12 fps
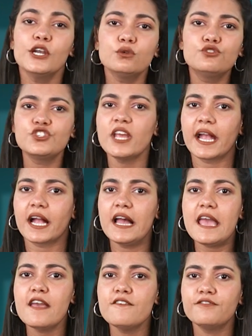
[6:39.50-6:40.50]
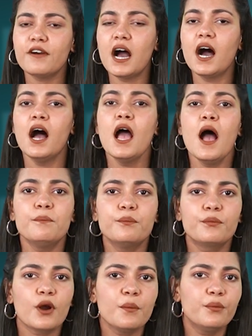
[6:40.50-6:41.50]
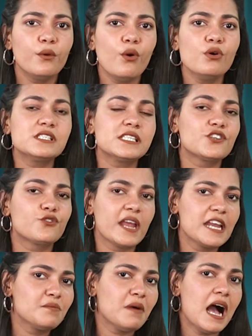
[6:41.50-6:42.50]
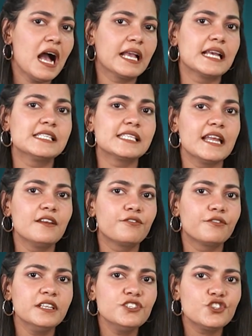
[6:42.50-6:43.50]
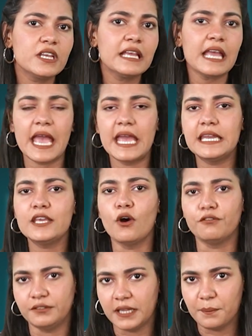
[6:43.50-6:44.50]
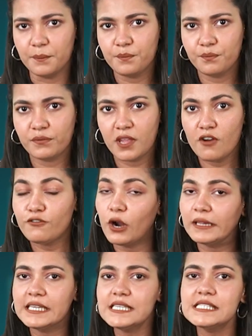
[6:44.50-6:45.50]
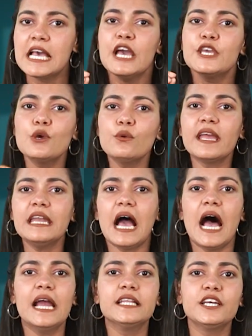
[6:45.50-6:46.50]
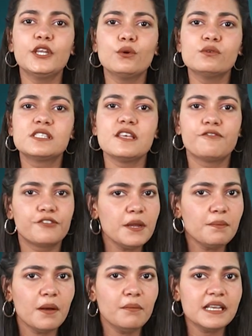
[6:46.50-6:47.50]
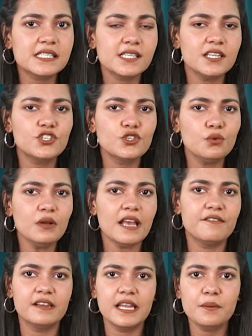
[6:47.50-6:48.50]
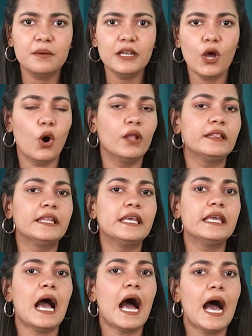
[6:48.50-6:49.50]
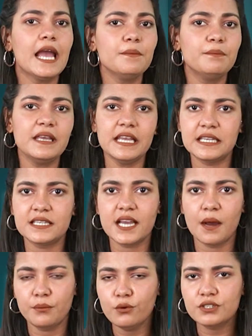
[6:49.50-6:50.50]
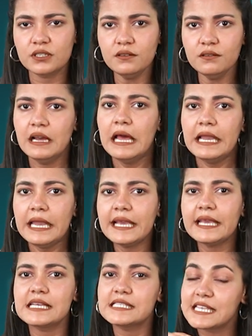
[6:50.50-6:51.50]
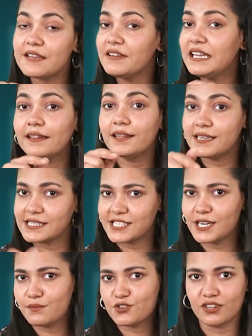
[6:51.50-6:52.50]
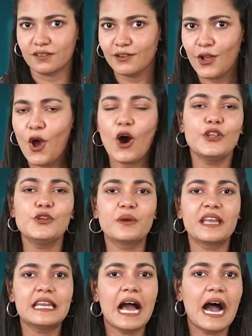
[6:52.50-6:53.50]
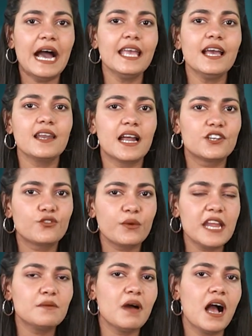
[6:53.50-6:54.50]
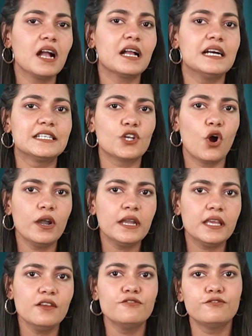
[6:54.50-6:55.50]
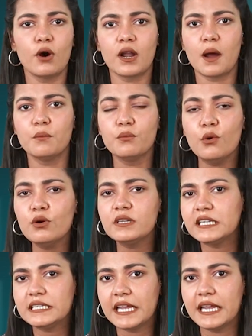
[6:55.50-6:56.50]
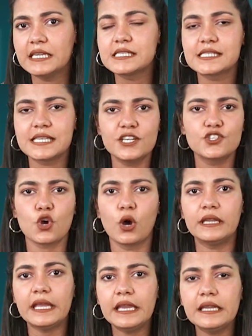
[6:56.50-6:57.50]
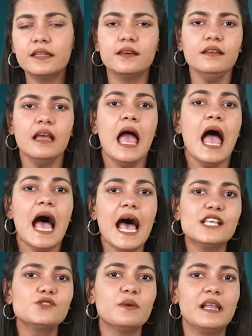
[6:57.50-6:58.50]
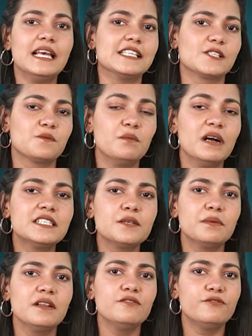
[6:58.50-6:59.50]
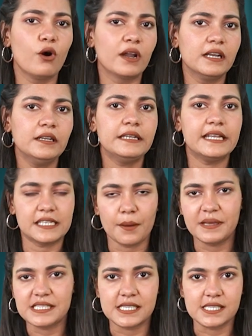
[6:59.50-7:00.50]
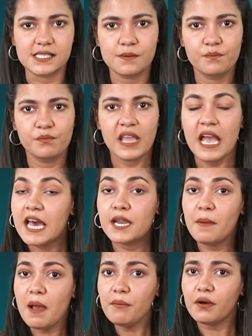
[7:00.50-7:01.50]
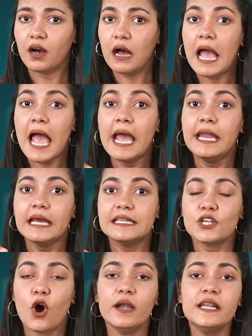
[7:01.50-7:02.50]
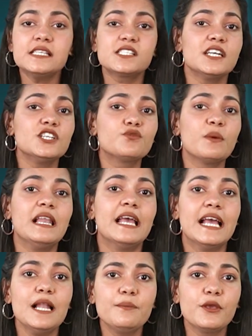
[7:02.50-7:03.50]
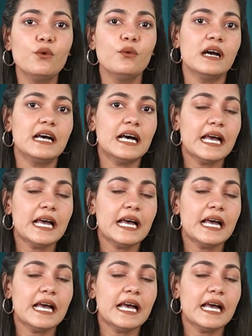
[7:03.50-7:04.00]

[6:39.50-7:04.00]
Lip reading: to check if a proposed trademark is infringing any of them. For this, you can either use the free public search tool available on the IP India portal, link is given in the description, or you can hire a trademark attorney for a more detailed search on Indian as well as multiple foreign databases. Remember, an attorney search will help you